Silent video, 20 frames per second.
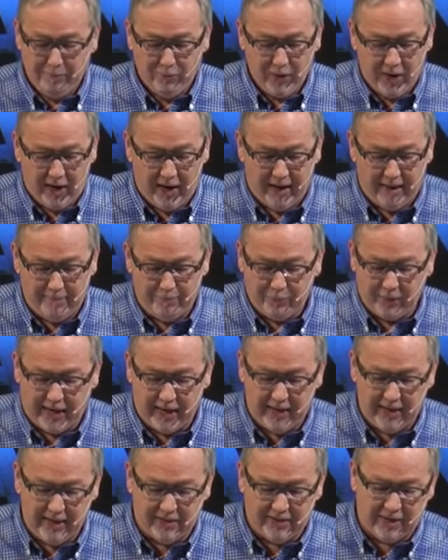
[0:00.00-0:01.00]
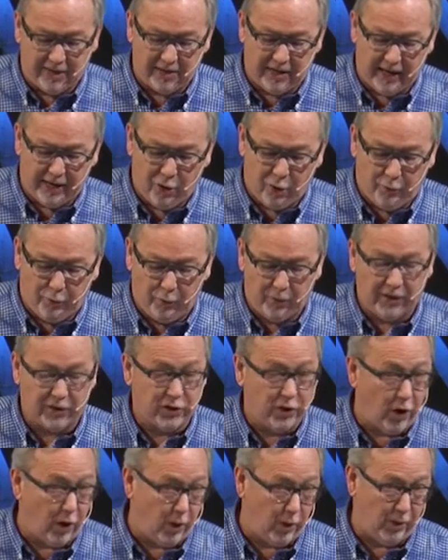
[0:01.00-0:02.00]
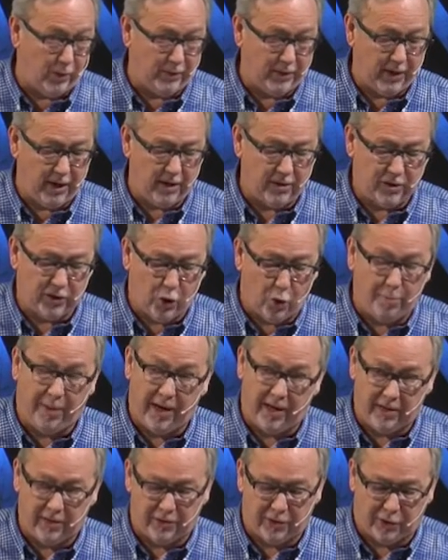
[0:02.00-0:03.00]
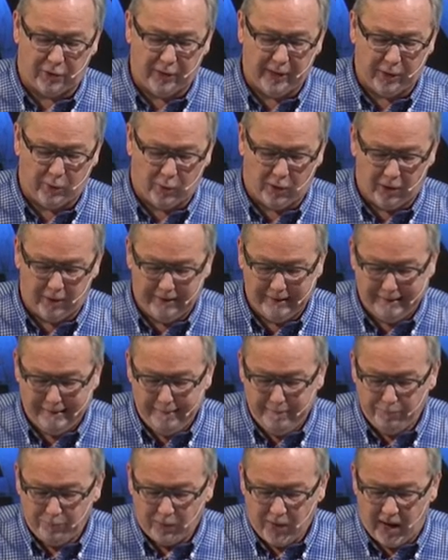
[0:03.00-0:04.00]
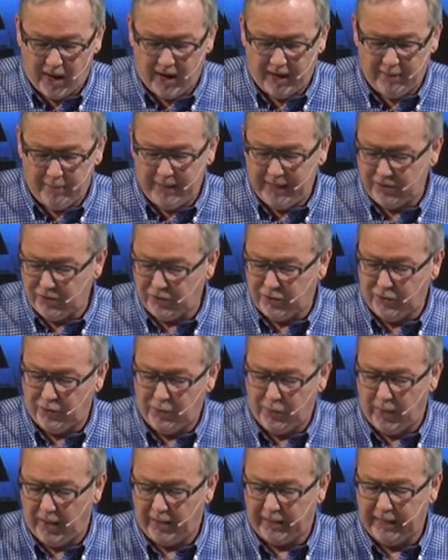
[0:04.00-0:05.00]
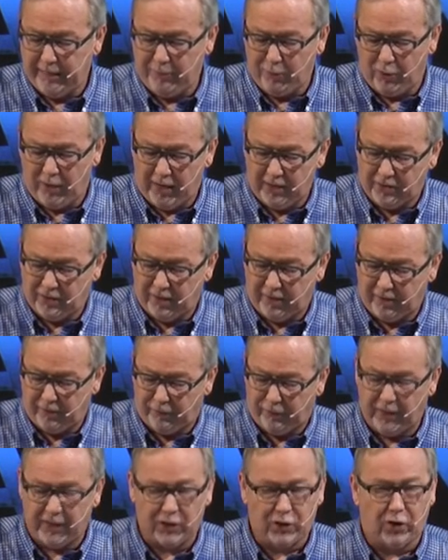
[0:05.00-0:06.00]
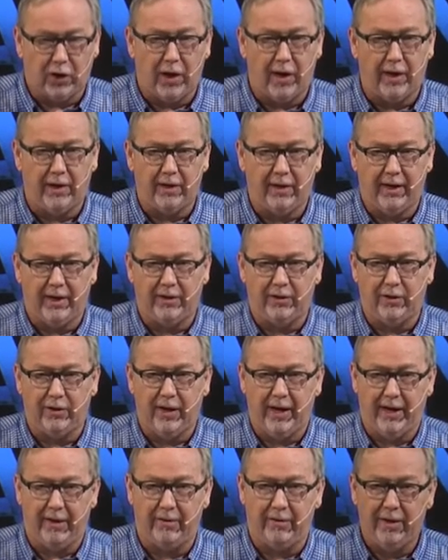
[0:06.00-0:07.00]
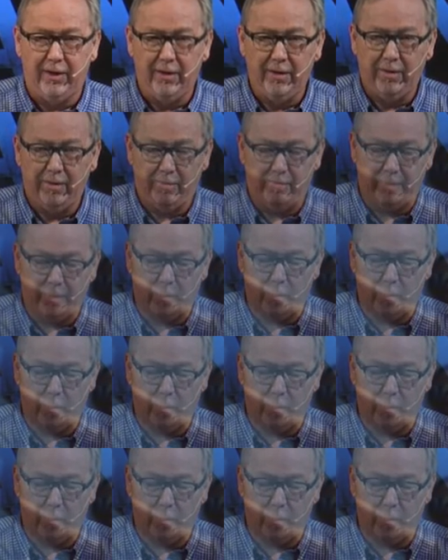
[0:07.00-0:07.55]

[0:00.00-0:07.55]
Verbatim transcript: Uh, and he says, I go for this goal. Uh, skopon is the Greek word. Uh, and it means to uh, keep your eyes on the finish line and, and be